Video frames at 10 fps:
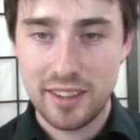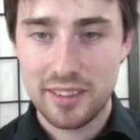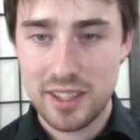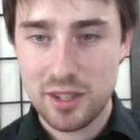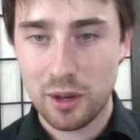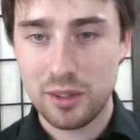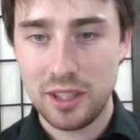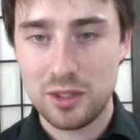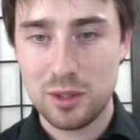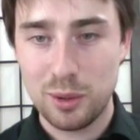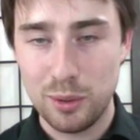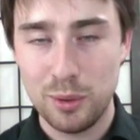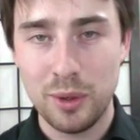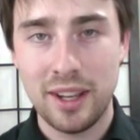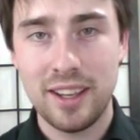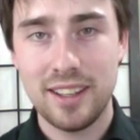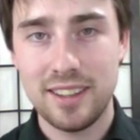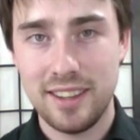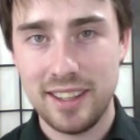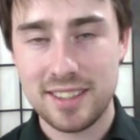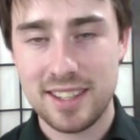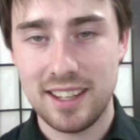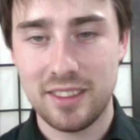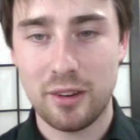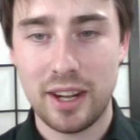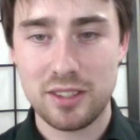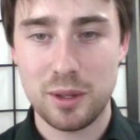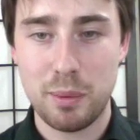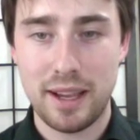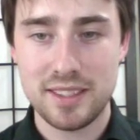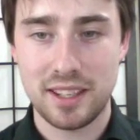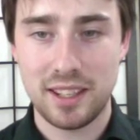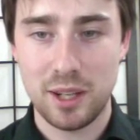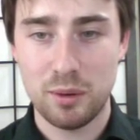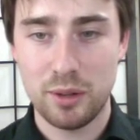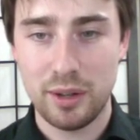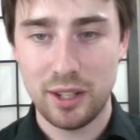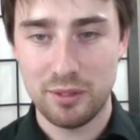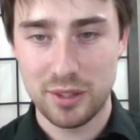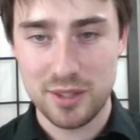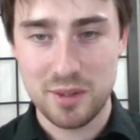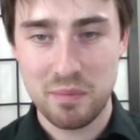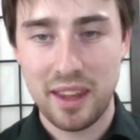there's only 2 links here that are actually passing keyword relevance.